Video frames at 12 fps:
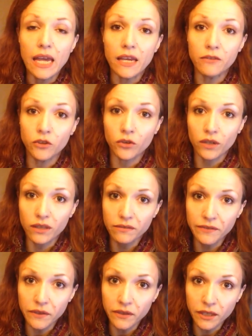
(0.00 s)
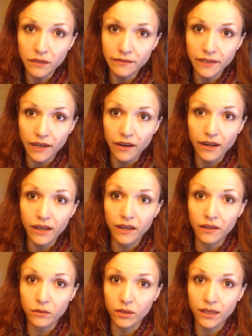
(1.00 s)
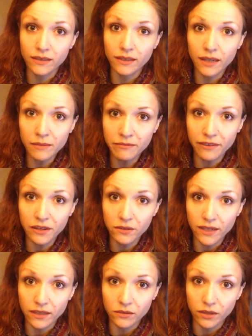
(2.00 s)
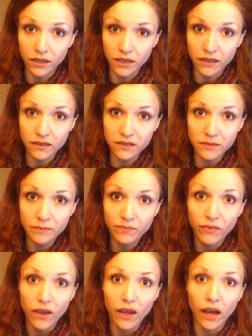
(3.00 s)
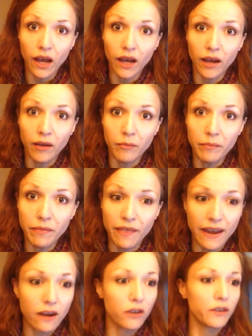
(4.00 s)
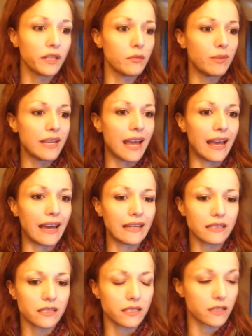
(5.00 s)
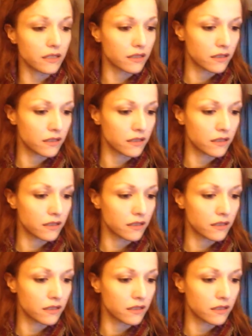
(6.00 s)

If you're in the Philadelphia area and you would like to come venerate the relics, they are going to be at